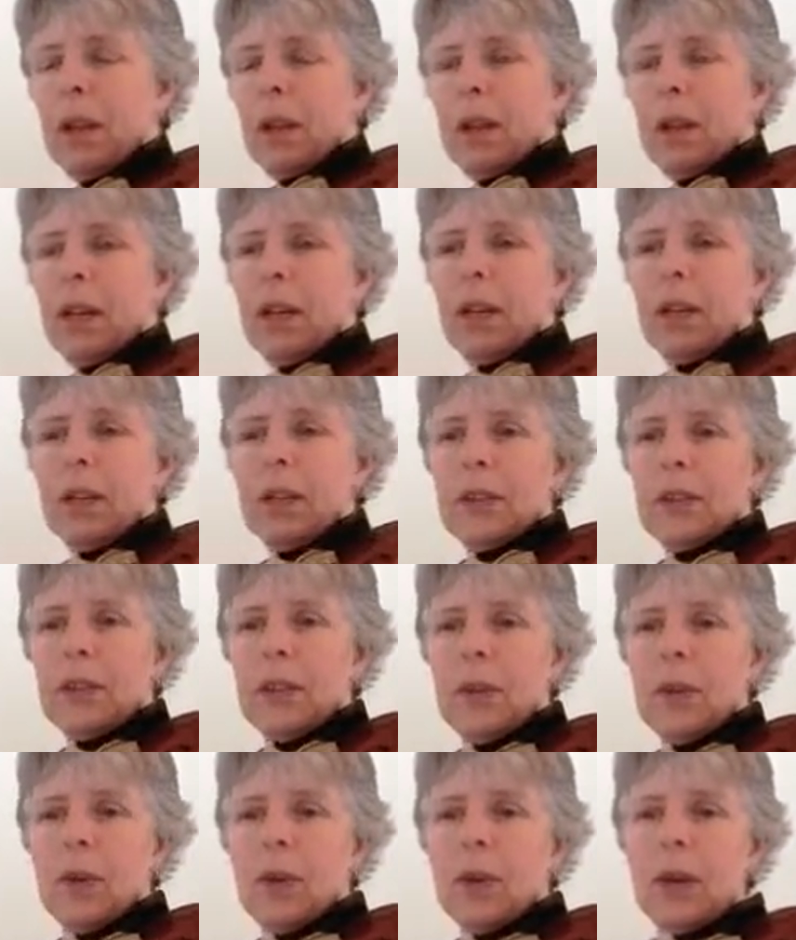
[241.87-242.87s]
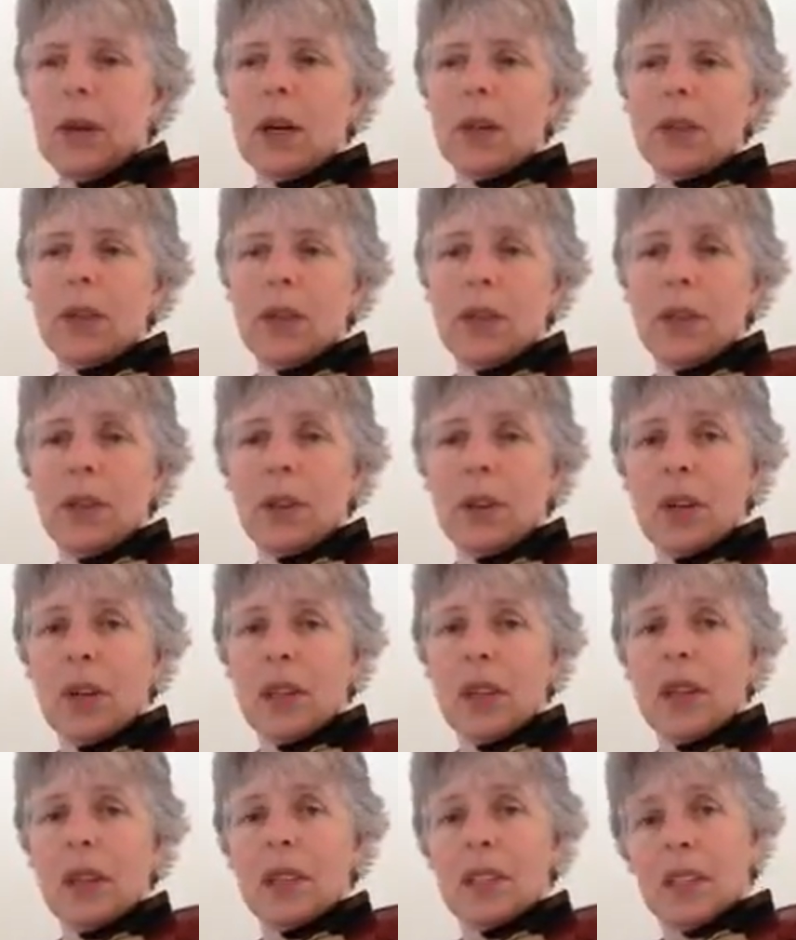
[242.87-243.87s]
Okay, so then the third
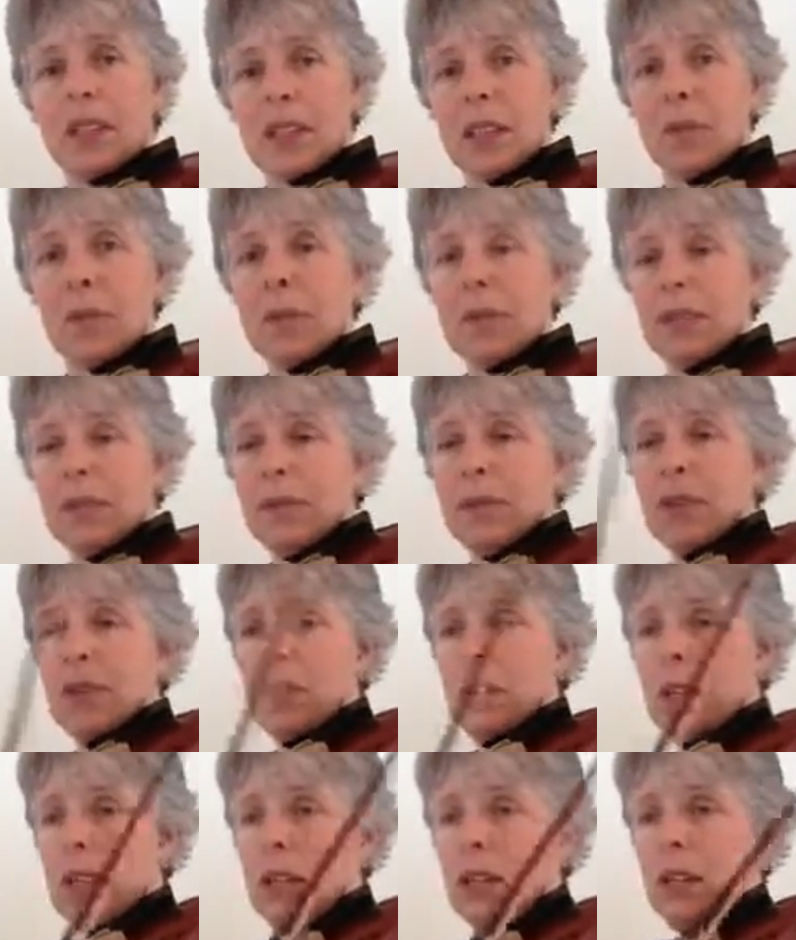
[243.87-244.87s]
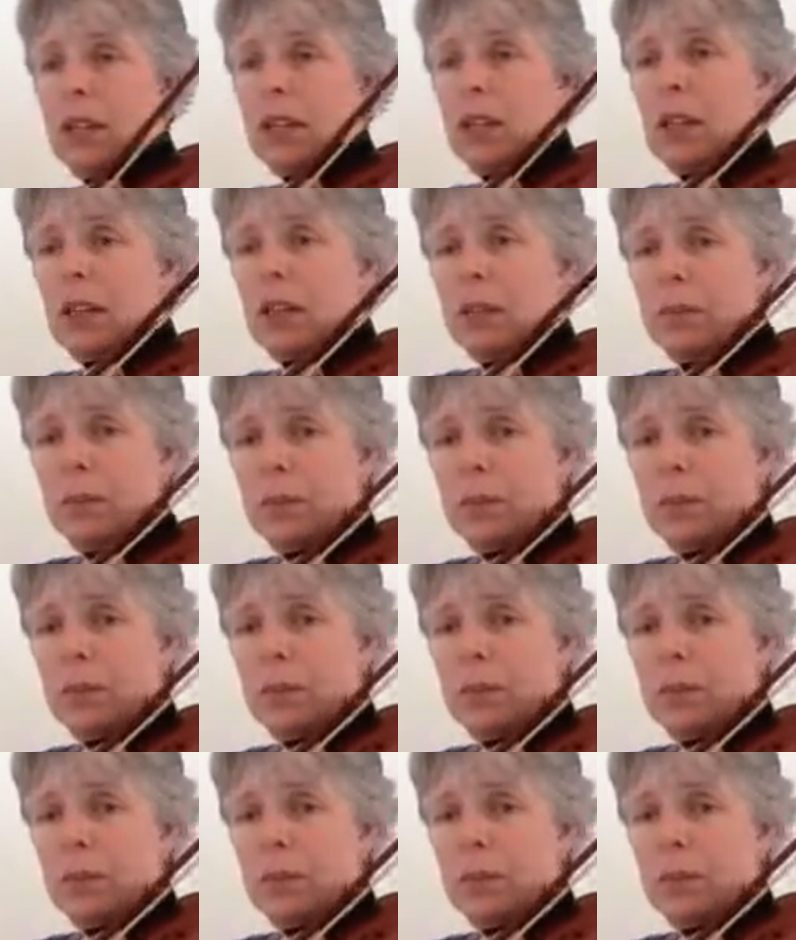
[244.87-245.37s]
line is the same as the first line.